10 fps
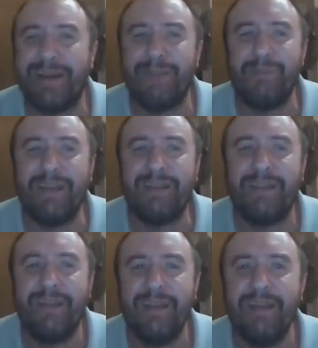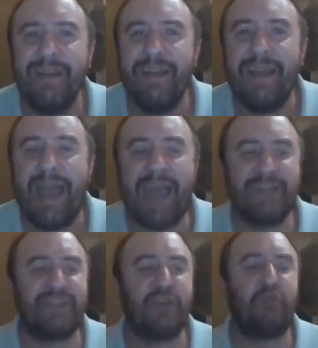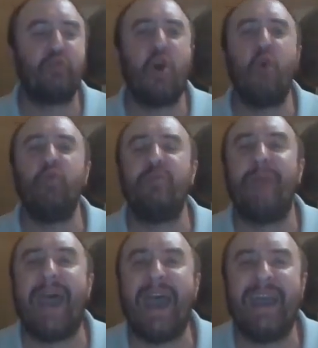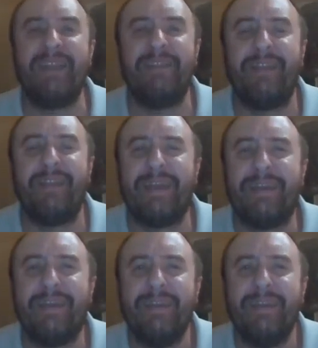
I mean? As a grown man, like,